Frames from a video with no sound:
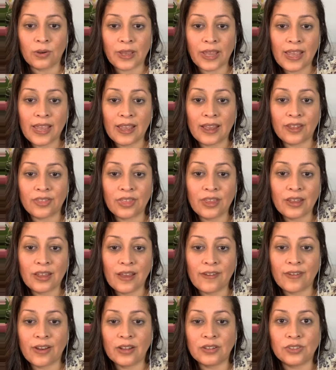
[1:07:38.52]
okay, I
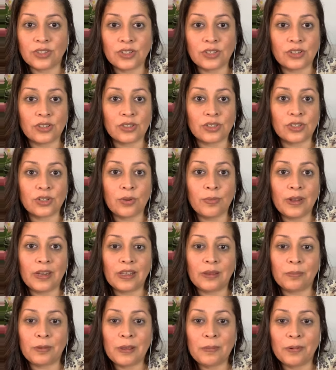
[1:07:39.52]
think I've answered. There's so
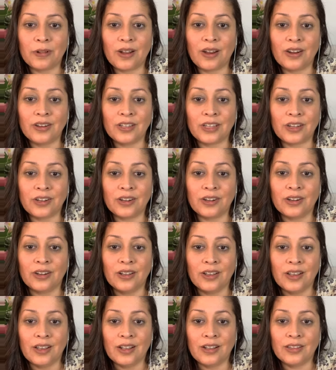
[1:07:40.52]
many people on
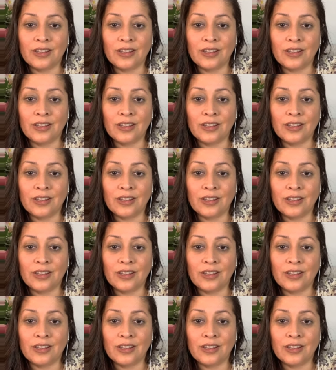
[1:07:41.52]
here.